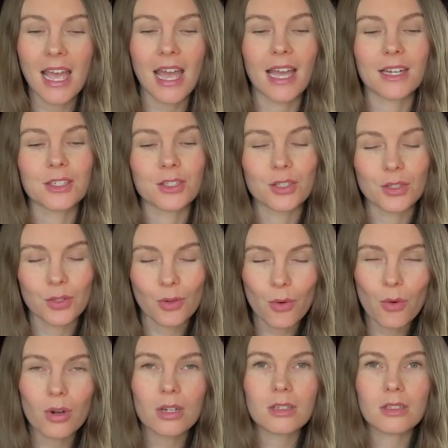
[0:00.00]
and
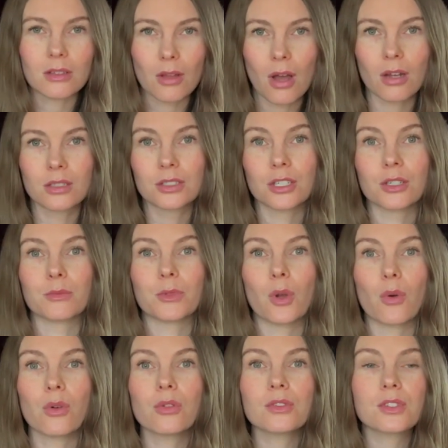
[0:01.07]
your long-term
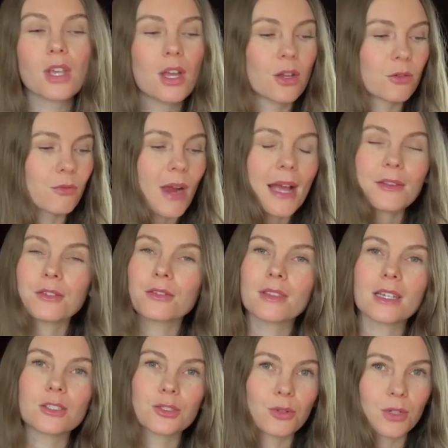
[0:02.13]
goals rather
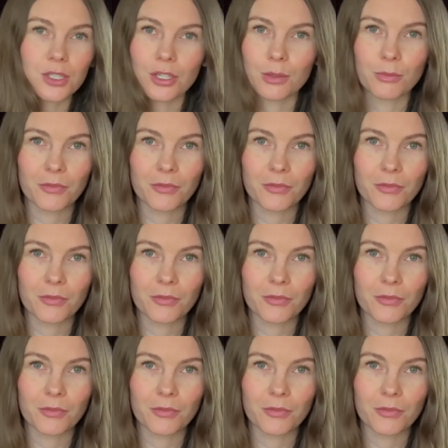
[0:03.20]
than short-term